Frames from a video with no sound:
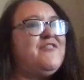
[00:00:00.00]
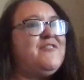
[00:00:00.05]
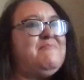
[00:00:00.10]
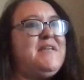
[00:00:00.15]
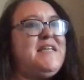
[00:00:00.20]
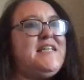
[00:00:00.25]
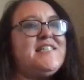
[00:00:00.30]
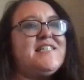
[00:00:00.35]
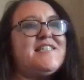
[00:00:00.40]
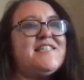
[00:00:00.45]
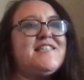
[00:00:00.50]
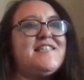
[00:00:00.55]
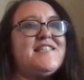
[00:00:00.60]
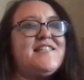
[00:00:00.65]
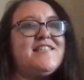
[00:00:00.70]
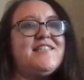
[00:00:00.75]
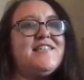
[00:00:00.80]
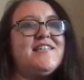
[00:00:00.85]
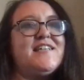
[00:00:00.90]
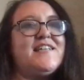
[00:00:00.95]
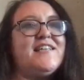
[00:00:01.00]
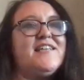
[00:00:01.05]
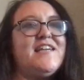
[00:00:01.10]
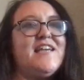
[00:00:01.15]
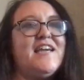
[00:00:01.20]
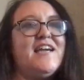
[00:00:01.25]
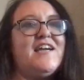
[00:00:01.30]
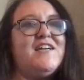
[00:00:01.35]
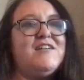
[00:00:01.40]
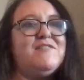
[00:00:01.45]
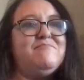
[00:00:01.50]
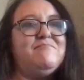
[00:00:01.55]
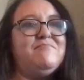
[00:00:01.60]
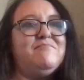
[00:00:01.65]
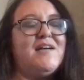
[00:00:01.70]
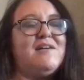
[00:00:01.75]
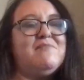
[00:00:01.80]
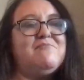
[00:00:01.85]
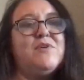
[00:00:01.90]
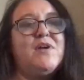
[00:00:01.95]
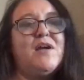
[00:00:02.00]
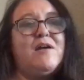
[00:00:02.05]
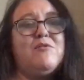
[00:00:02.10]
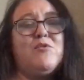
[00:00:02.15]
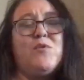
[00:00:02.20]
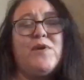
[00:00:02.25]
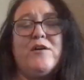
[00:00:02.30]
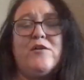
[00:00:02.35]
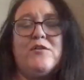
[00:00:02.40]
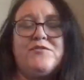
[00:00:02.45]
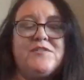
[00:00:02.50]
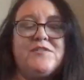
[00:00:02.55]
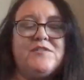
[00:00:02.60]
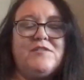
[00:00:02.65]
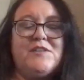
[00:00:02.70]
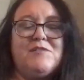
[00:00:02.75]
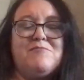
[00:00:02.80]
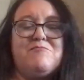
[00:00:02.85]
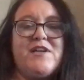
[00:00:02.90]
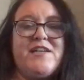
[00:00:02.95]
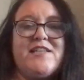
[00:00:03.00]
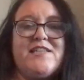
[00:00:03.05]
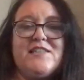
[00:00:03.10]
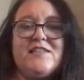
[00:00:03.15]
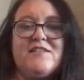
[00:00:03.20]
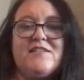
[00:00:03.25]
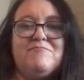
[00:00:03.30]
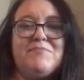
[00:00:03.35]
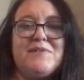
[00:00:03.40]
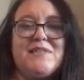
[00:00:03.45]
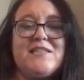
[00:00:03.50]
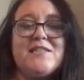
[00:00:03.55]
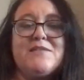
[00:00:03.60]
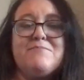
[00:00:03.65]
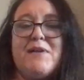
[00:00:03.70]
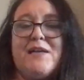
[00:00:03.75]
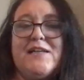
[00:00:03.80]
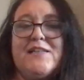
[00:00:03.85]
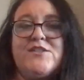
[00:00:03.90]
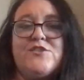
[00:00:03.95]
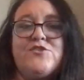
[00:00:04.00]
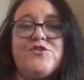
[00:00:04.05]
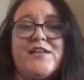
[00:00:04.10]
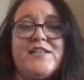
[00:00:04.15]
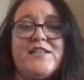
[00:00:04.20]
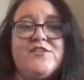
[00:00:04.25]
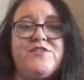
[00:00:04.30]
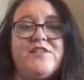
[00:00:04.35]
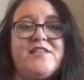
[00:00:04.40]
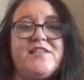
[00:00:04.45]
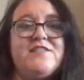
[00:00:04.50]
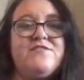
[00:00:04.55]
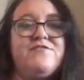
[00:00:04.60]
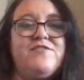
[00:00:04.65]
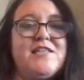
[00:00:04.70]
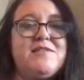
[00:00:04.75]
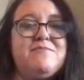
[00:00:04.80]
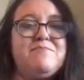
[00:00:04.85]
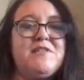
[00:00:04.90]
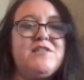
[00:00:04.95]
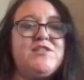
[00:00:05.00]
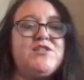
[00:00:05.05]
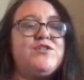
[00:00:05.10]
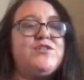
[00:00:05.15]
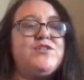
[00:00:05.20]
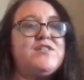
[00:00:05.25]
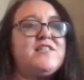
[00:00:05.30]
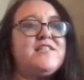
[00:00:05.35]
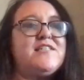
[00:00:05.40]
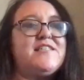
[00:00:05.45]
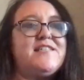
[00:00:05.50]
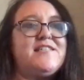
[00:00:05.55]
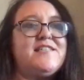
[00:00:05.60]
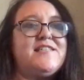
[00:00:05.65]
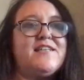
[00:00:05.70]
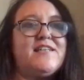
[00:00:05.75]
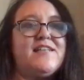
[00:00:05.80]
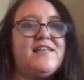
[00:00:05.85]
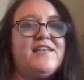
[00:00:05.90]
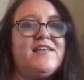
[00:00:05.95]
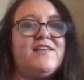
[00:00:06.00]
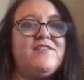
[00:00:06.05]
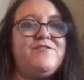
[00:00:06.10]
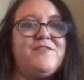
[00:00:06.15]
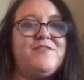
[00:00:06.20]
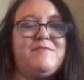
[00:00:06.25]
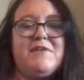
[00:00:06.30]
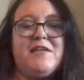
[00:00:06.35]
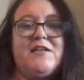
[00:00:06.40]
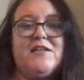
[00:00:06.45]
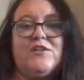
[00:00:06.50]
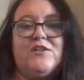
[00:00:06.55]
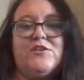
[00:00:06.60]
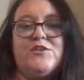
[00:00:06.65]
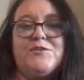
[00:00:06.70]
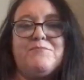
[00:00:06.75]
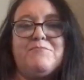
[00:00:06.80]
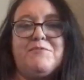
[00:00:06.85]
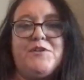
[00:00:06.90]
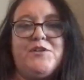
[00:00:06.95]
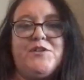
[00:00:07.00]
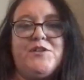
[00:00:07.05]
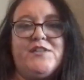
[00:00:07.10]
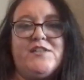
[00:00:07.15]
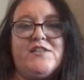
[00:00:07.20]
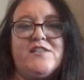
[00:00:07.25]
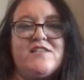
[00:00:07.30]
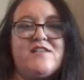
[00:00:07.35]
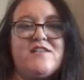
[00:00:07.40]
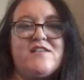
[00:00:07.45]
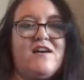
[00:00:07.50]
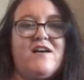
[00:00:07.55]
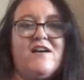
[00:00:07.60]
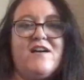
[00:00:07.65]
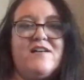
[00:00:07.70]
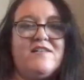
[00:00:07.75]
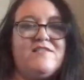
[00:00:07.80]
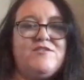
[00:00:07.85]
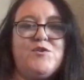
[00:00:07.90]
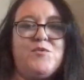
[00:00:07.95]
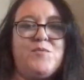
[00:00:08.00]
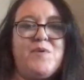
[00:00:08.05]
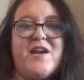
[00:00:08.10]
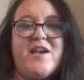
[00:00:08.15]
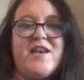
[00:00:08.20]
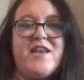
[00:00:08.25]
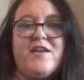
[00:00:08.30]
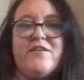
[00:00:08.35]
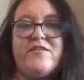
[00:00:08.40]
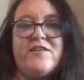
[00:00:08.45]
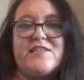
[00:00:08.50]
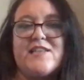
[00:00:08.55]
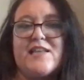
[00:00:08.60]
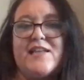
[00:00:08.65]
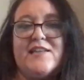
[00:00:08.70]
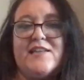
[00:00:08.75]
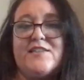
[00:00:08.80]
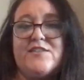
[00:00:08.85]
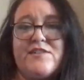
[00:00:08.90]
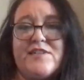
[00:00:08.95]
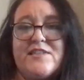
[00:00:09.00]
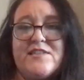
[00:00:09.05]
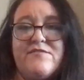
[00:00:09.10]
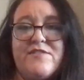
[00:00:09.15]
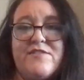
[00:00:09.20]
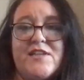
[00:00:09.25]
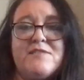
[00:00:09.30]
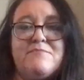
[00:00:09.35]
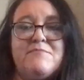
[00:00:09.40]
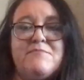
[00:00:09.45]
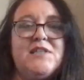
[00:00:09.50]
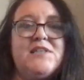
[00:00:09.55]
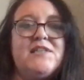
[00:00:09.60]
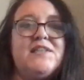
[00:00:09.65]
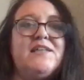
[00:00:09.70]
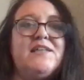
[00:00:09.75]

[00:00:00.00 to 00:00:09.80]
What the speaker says: me, statistically, I'm quite often writing business plans and trying to raise investment. So statistically, female entrepreneurs are nowhere near as likely to raise investment,